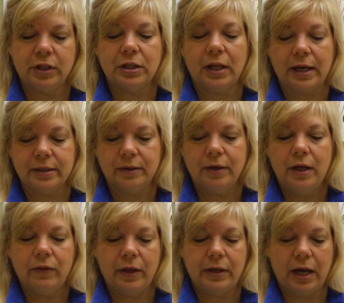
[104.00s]
sunlight,
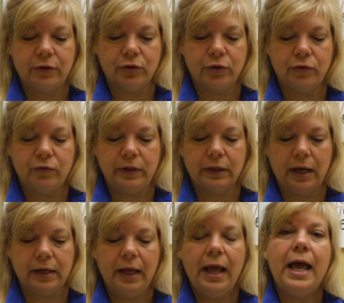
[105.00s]
the natural UV
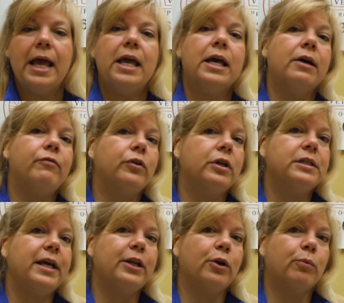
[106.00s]
light. If you
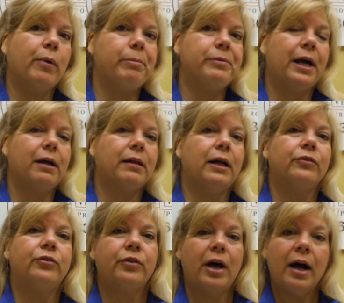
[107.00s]
can take your reptile
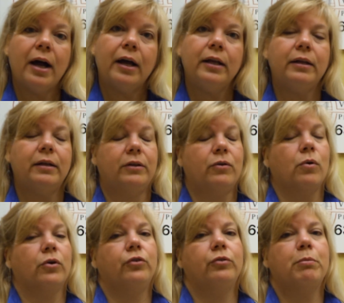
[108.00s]
outside, it of
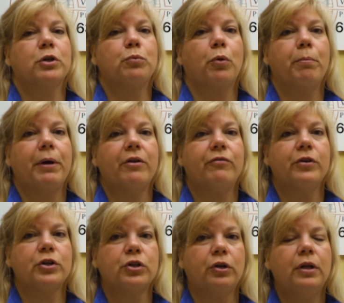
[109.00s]
course is much more
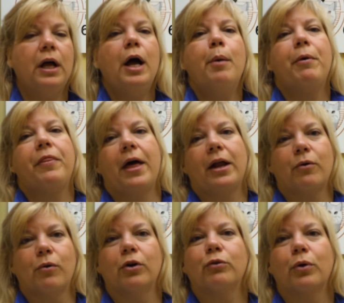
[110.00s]
beneficial, but that
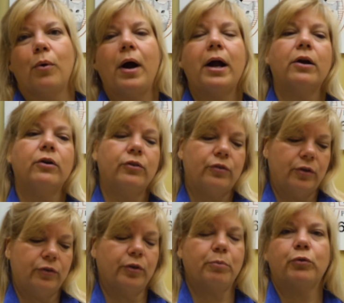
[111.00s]
of course
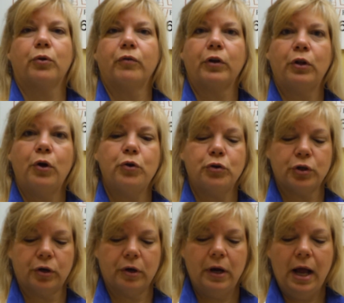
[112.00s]
requires some sort of
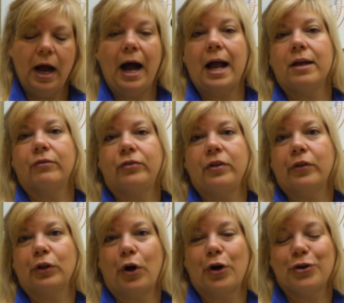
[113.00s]
enclosure. I have seen
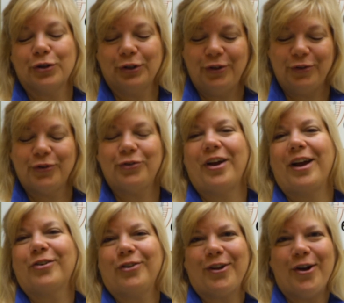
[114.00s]
the larger lizards
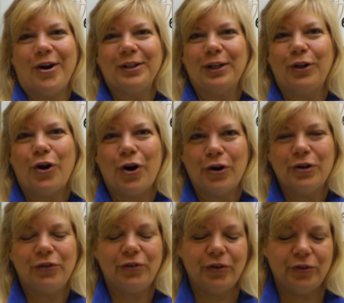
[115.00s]
actually on little
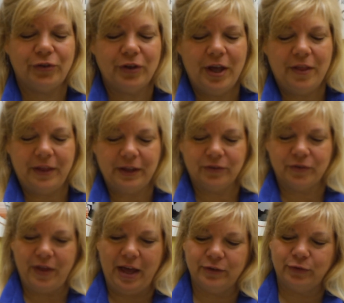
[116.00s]
harnesses, things
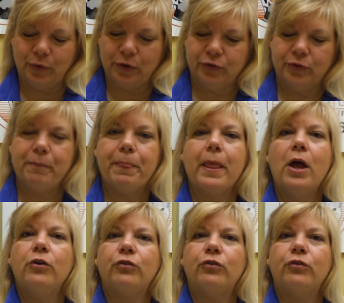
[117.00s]
of that sort.